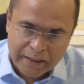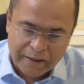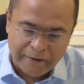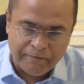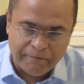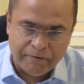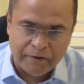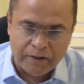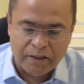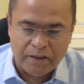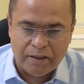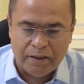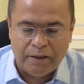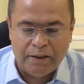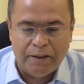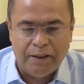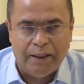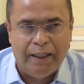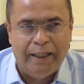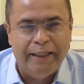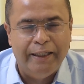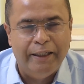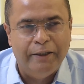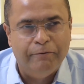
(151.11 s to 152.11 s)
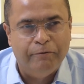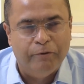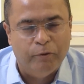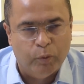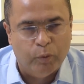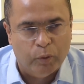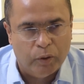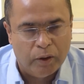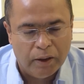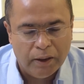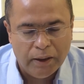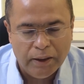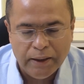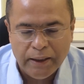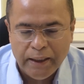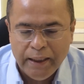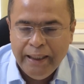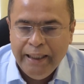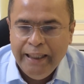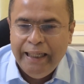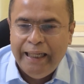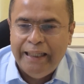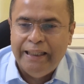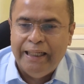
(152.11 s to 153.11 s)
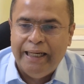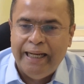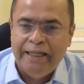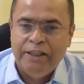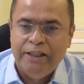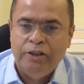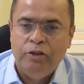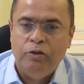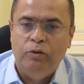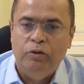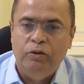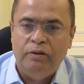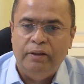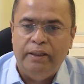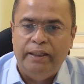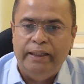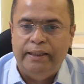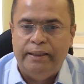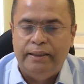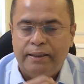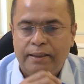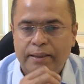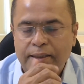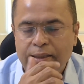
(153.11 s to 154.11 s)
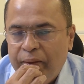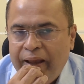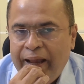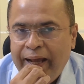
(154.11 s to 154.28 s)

infrastructure kind of a world in the next 2 to 3 years.